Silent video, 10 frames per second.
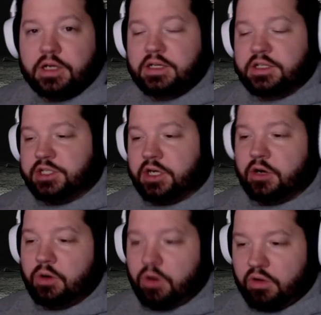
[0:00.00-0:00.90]

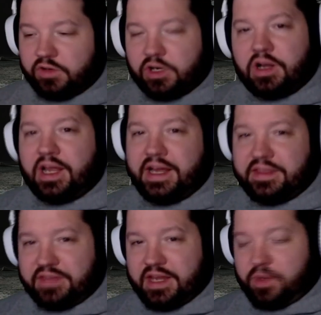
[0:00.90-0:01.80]
So overall, I
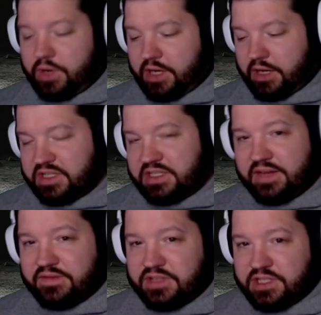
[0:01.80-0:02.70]
think when it comes to the
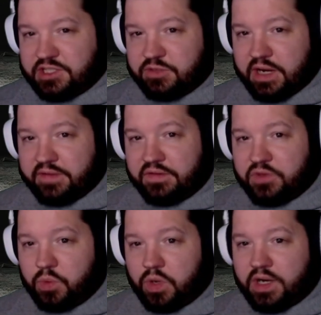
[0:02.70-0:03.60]
7.62 by
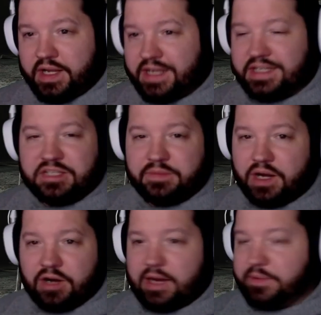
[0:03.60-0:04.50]
51, it is the
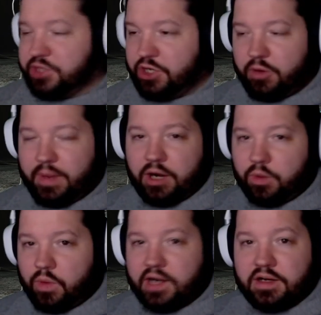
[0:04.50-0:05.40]
better option no matter
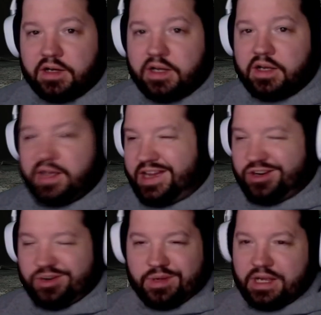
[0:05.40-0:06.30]
what. And
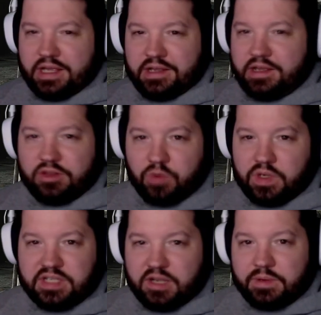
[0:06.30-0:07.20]
either one's
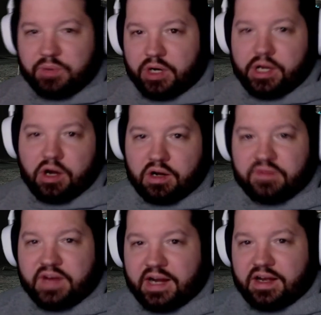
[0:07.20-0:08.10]
going to be pretty hard to
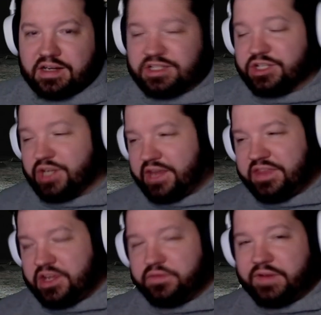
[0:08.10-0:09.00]
find, honestly. I
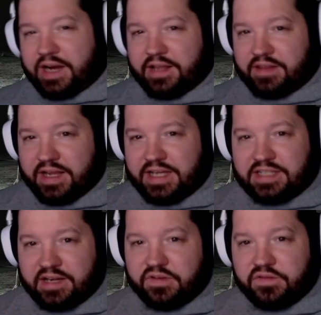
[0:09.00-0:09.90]
think you find the
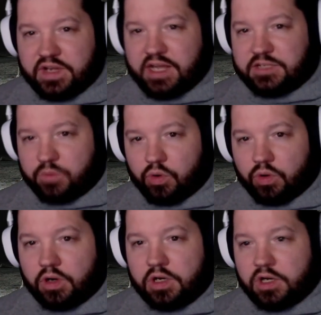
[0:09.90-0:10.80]
SA58s more
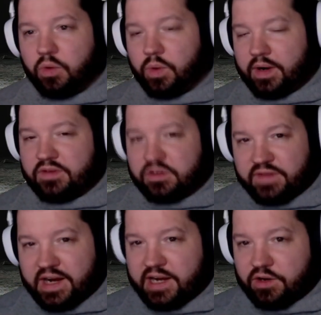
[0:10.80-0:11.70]
whenever you're
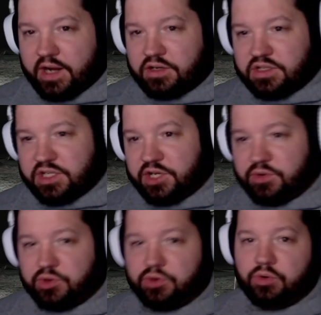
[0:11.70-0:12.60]
fighting raiders than you
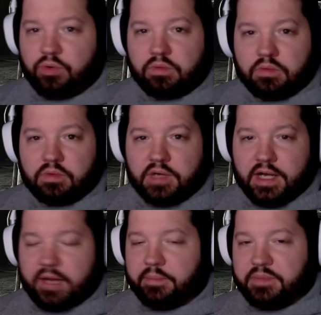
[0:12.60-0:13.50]
do
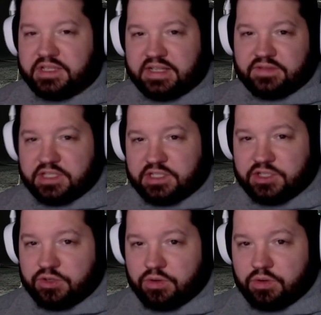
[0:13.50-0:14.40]
the
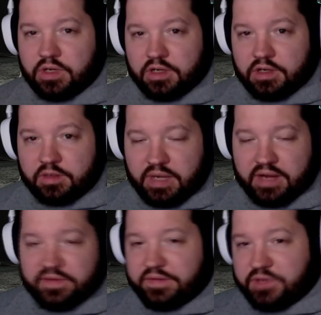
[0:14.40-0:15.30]
7.62 by
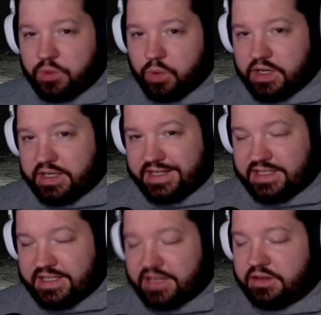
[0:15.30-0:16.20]
51
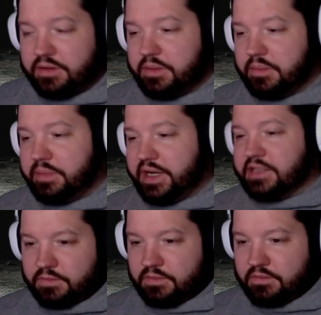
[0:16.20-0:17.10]
DT. But
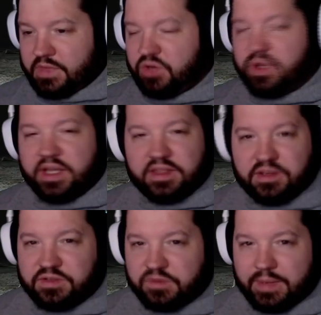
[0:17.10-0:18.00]
you can get those
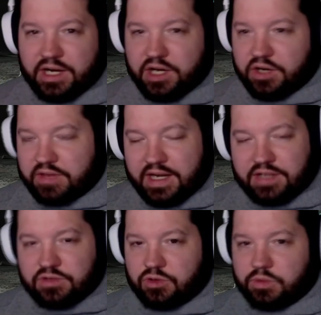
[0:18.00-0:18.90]
for about
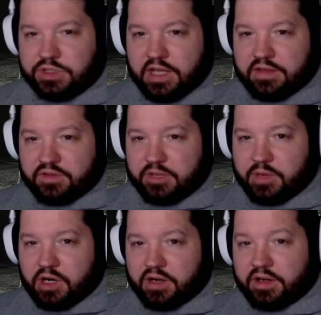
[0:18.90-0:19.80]
100,000 rubles on the flea
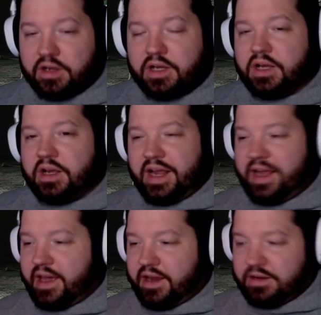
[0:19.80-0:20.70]
market.
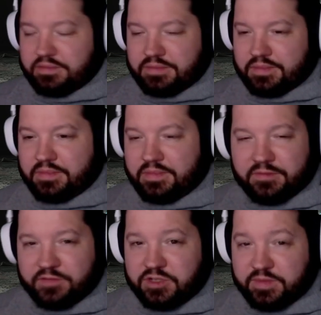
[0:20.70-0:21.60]
And
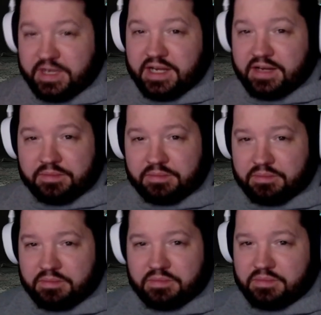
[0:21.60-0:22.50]
to me,
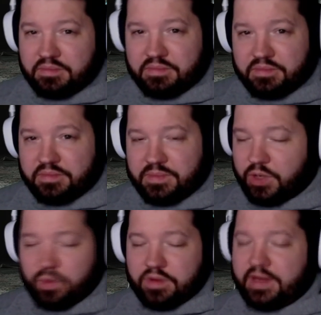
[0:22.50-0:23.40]
they're
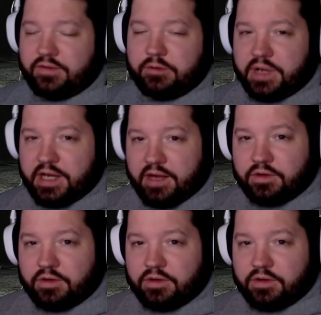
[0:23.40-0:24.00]
worth every penny of it.